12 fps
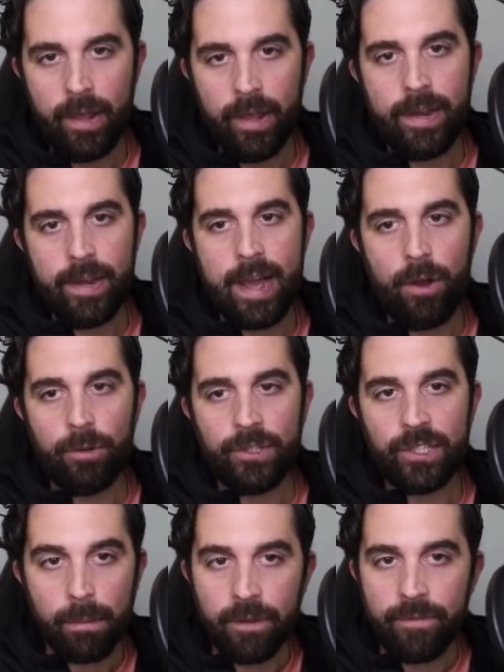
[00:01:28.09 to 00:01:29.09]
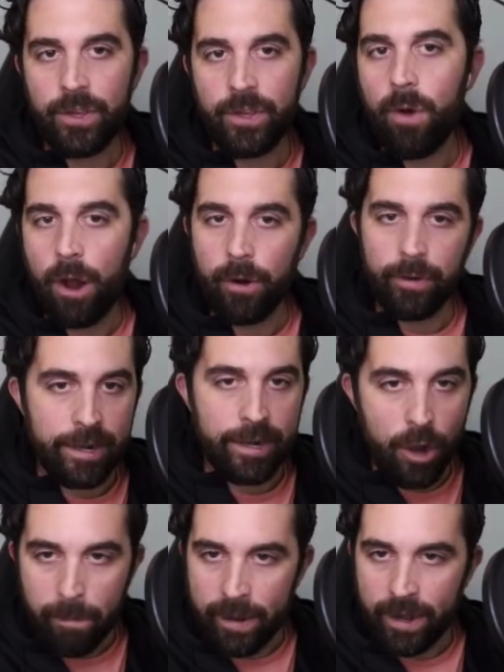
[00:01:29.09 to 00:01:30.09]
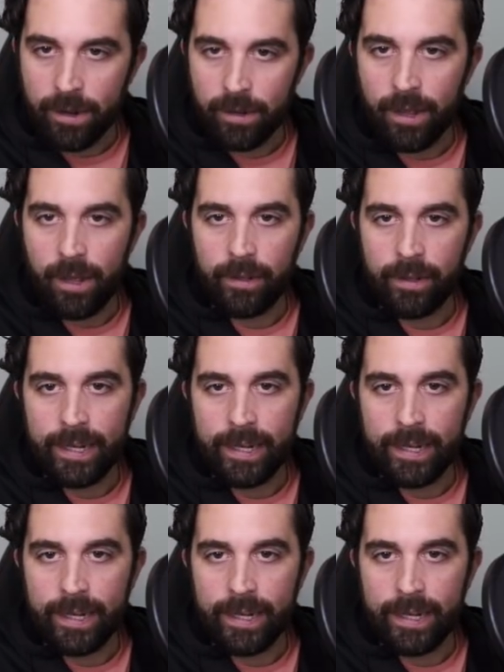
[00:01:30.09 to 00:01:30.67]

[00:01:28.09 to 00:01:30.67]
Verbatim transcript: Now, some of you already know Parallel.